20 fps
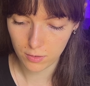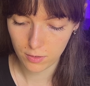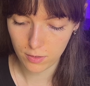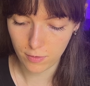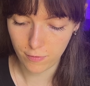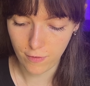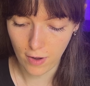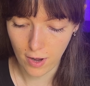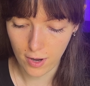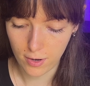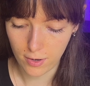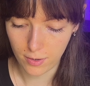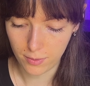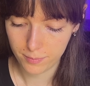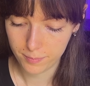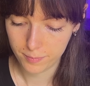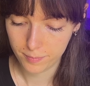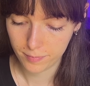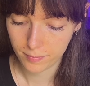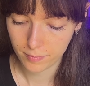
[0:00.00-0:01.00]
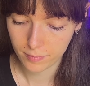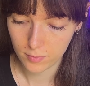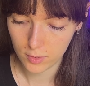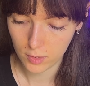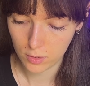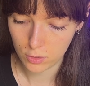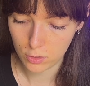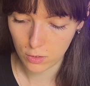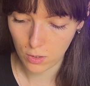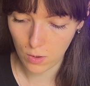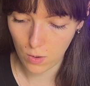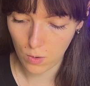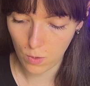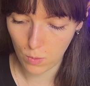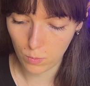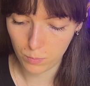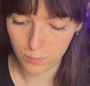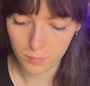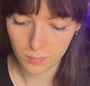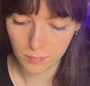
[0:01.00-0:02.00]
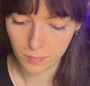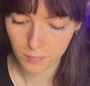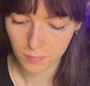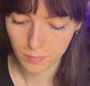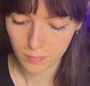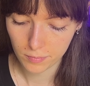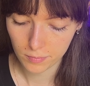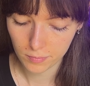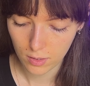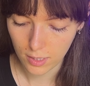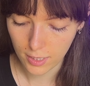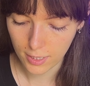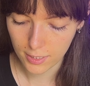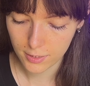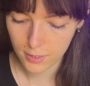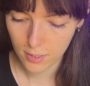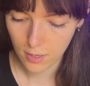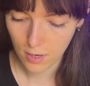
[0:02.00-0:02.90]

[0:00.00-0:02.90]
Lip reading: the fire. So nice and